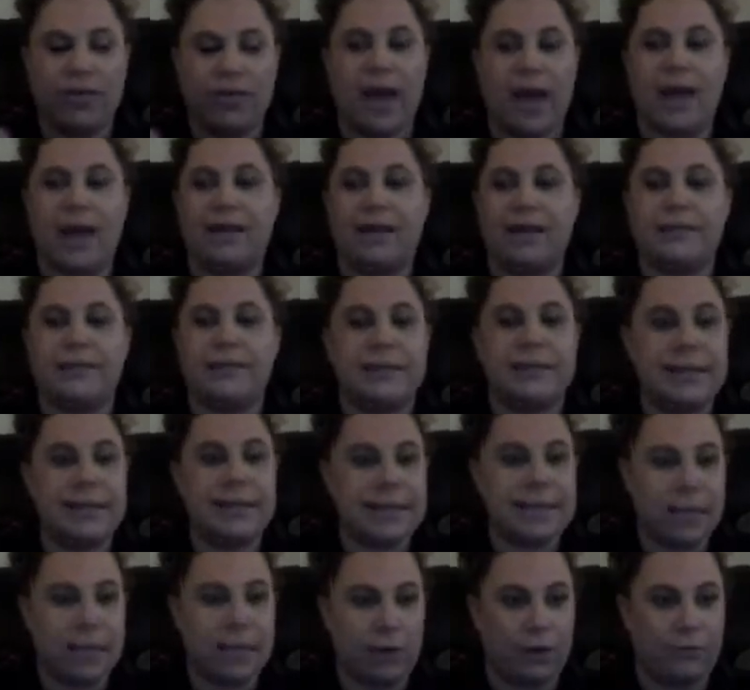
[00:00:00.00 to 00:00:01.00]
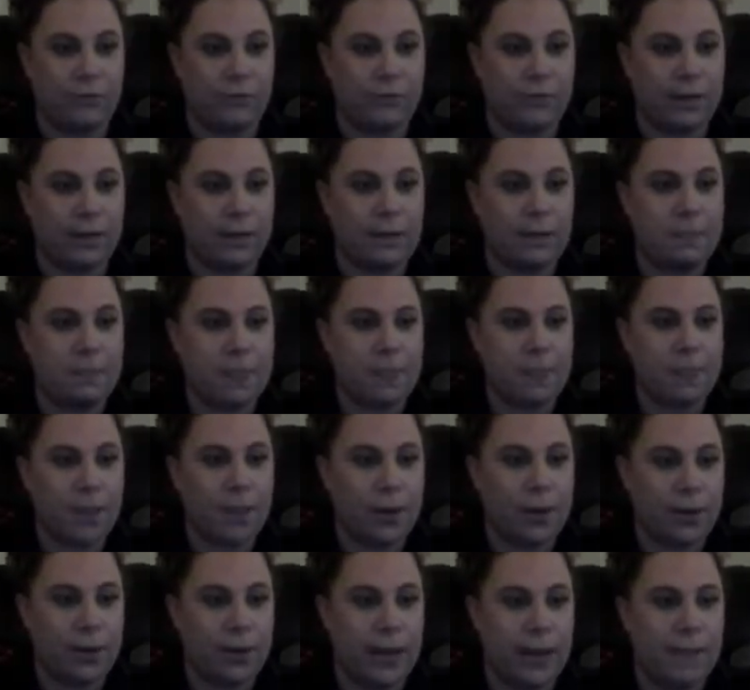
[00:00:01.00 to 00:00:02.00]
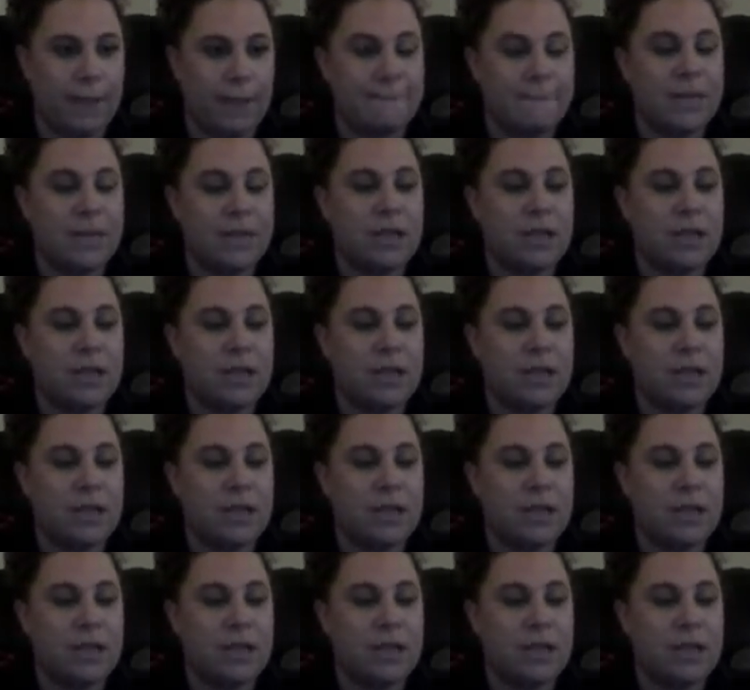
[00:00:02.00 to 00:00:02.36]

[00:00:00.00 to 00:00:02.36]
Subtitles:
that carefully. Okay?